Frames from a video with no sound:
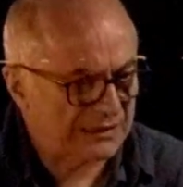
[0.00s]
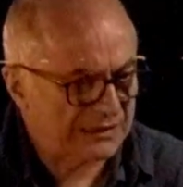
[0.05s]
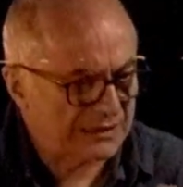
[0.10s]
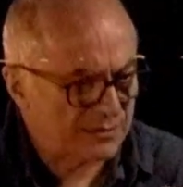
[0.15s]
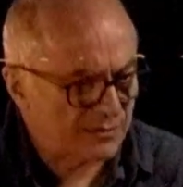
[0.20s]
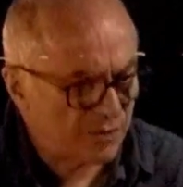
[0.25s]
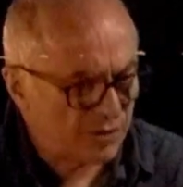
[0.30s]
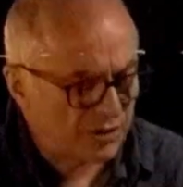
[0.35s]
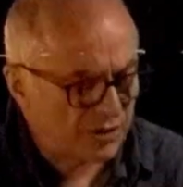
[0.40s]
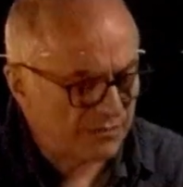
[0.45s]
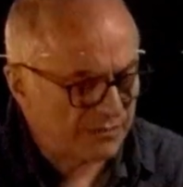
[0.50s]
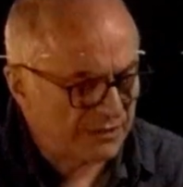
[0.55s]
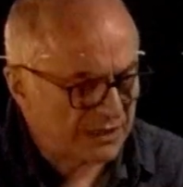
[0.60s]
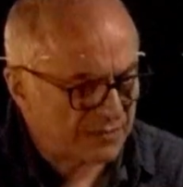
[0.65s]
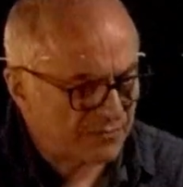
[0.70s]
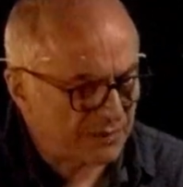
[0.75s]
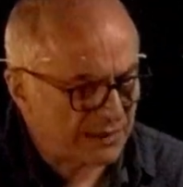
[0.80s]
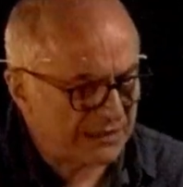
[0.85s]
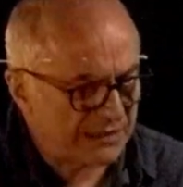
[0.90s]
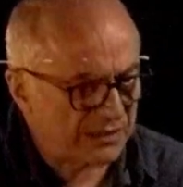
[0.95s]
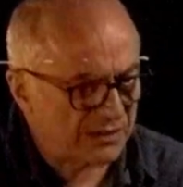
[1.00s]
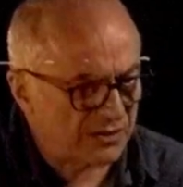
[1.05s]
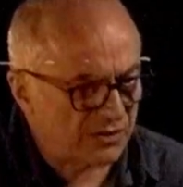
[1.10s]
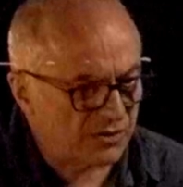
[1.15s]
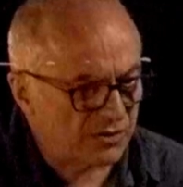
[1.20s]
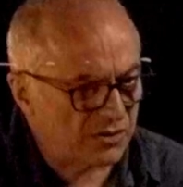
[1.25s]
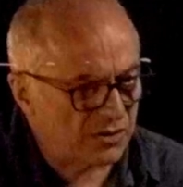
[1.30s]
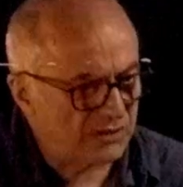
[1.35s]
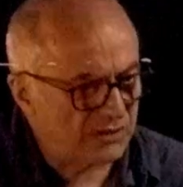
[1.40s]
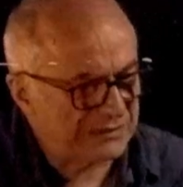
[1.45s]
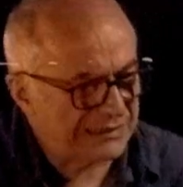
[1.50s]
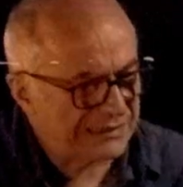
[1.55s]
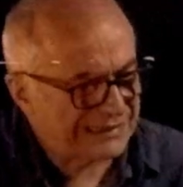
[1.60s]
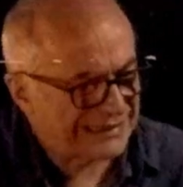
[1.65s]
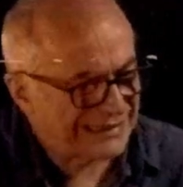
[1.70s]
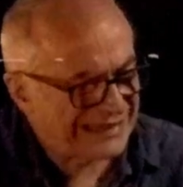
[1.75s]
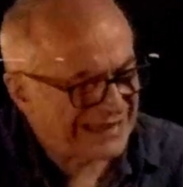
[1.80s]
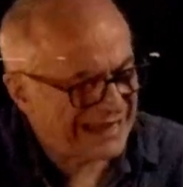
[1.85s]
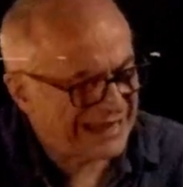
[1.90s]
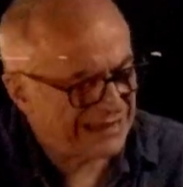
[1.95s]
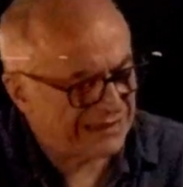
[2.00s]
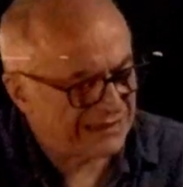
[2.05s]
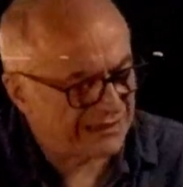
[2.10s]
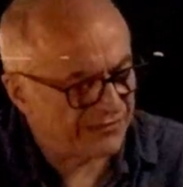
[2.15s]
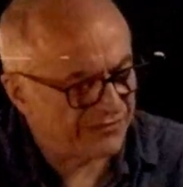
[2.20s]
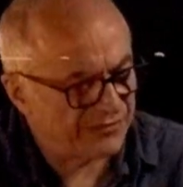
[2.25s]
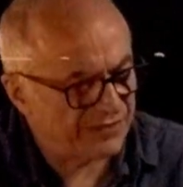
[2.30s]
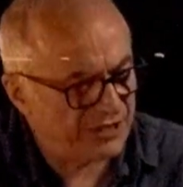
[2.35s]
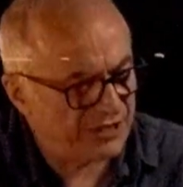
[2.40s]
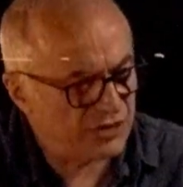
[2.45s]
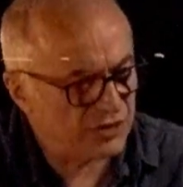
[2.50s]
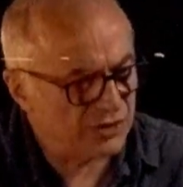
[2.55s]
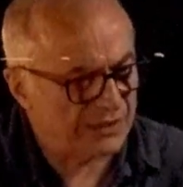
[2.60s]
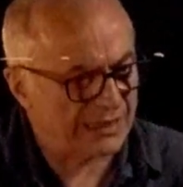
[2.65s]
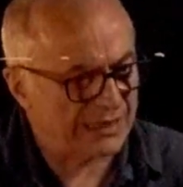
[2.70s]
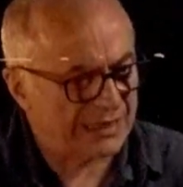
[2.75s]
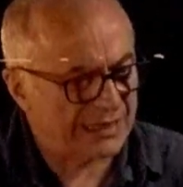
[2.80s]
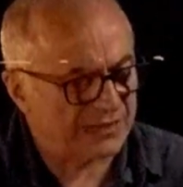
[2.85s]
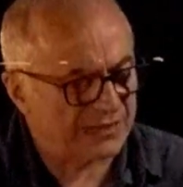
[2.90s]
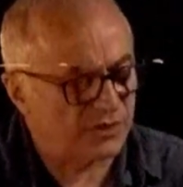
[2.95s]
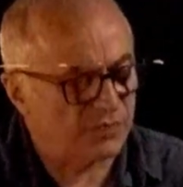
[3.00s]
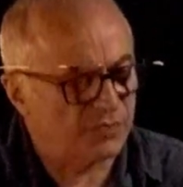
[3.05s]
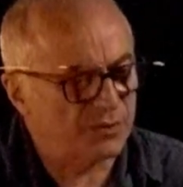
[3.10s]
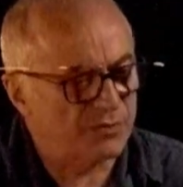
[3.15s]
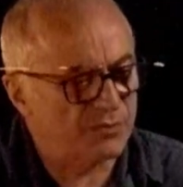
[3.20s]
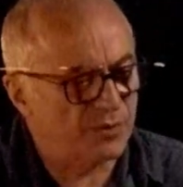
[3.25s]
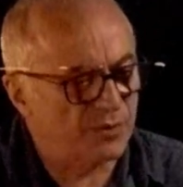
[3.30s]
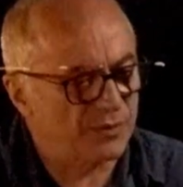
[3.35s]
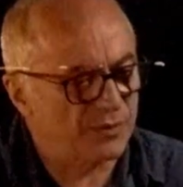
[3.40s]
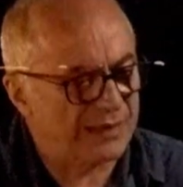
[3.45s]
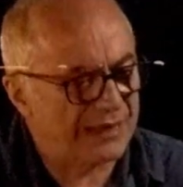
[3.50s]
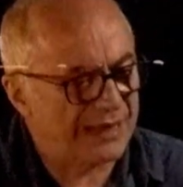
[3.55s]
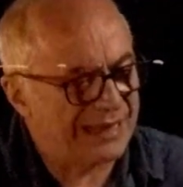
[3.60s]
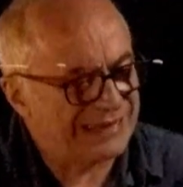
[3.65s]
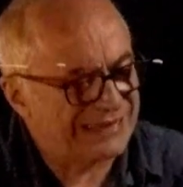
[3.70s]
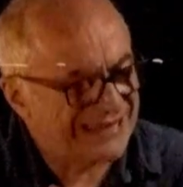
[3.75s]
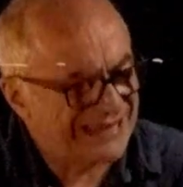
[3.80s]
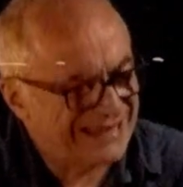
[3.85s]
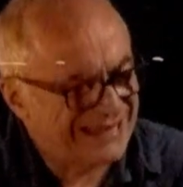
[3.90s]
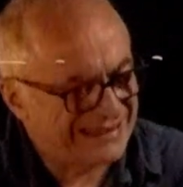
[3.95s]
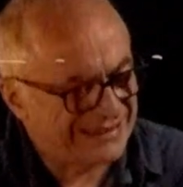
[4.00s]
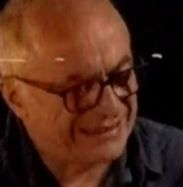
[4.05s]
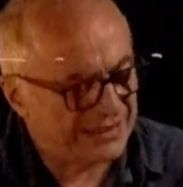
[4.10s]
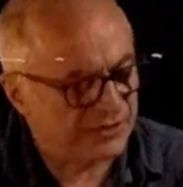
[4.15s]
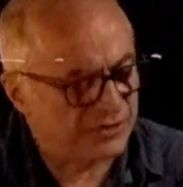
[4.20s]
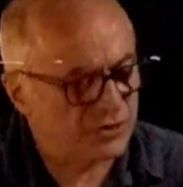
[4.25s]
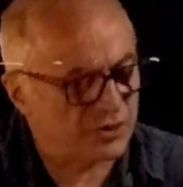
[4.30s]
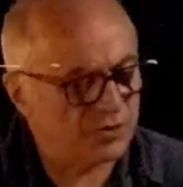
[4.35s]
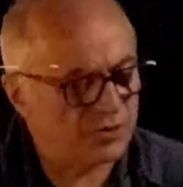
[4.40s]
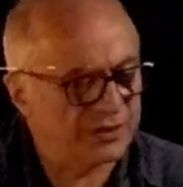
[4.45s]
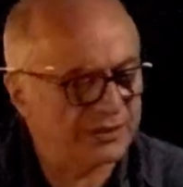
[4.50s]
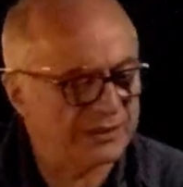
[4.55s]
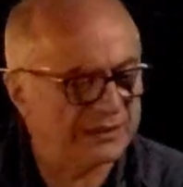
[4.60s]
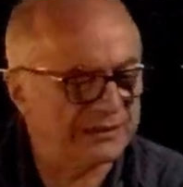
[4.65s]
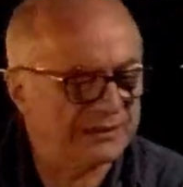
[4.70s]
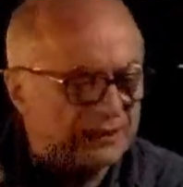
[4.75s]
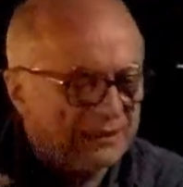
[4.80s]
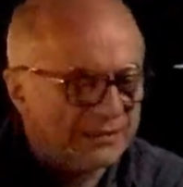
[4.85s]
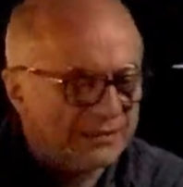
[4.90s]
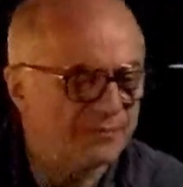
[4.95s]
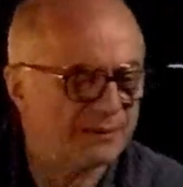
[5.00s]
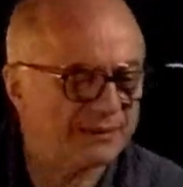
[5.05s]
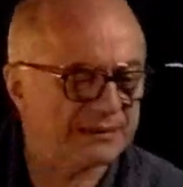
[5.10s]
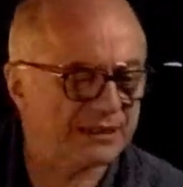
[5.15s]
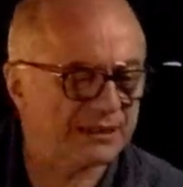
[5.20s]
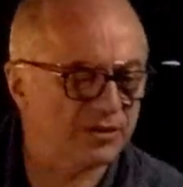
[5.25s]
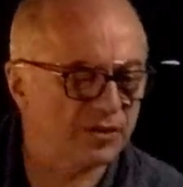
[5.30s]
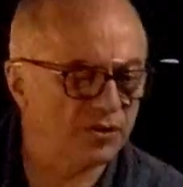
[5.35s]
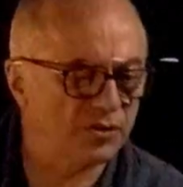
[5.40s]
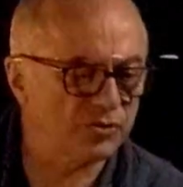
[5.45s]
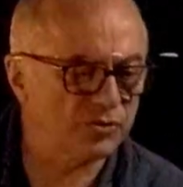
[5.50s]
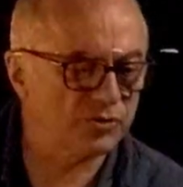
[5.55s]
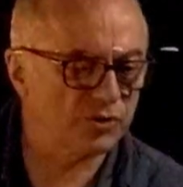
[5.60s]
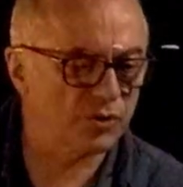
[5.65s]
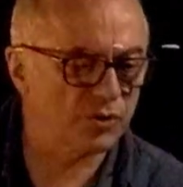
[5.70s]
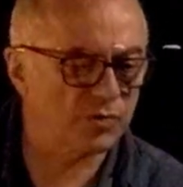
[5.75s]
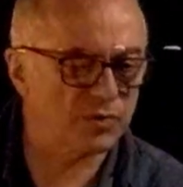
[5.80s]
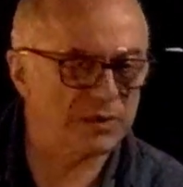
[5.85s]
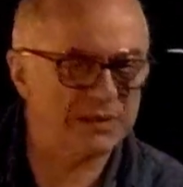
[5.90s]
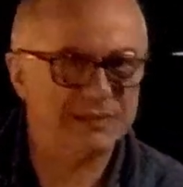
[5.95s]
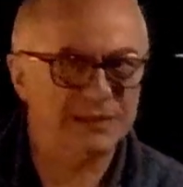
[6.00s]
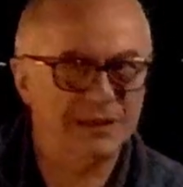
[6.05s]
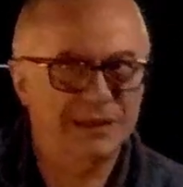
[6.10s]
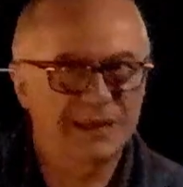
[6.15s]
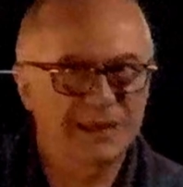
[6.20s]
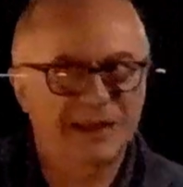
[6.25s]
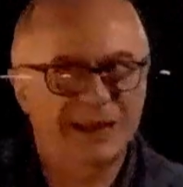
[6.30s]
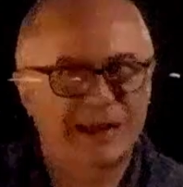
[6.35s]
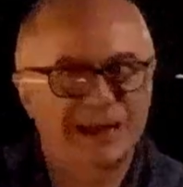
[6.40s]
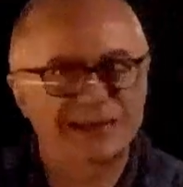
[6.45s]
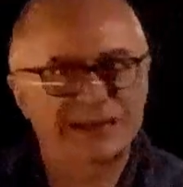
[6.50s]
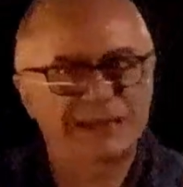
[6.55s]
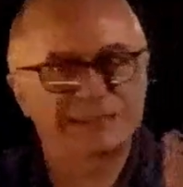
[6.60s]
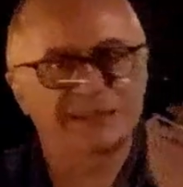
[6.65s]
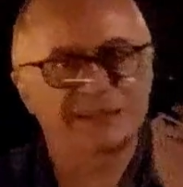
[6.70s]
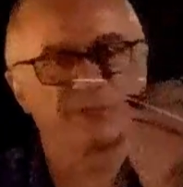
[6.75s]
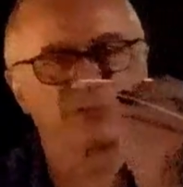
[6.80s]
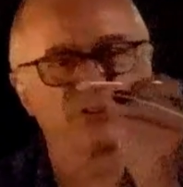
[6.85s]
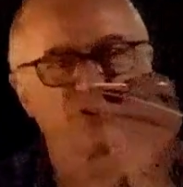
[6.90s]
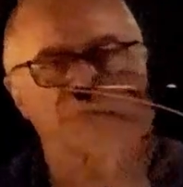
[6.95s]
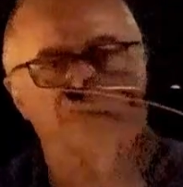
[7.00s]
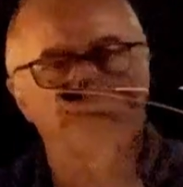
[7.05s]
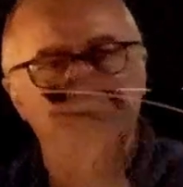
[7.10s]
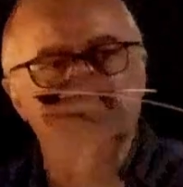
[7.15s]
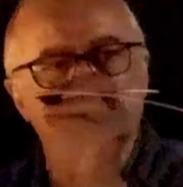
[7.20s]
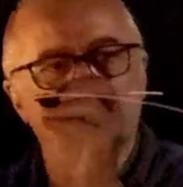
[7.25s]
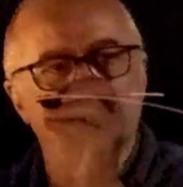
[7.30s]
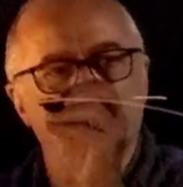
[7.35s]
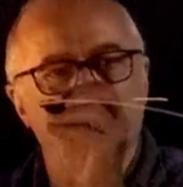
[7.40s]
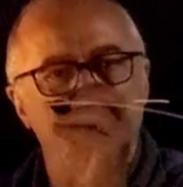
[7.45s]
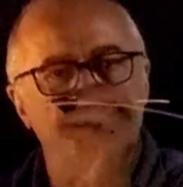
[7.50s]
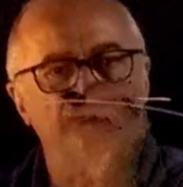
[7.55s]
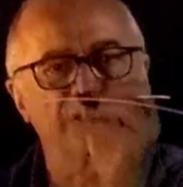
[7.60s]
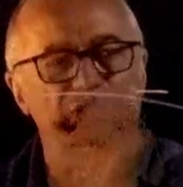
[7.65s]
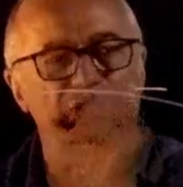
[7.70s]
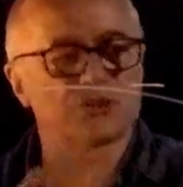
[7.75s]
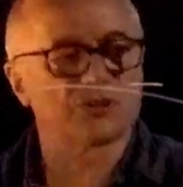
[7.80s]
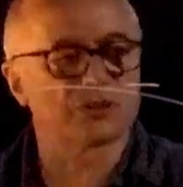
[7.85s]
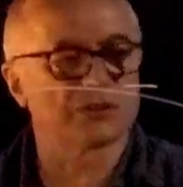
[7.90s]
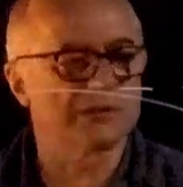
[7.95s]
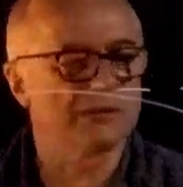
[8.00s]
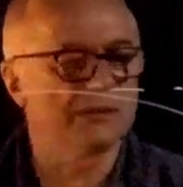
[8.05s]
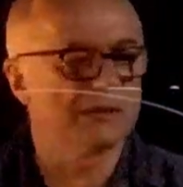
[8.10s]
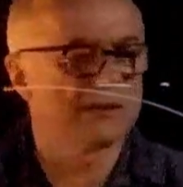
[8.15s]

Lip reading: The more interparticle contact, the higher the friction that has to be mobilized, the stronger it is, but it goes towards an asymptotic condition,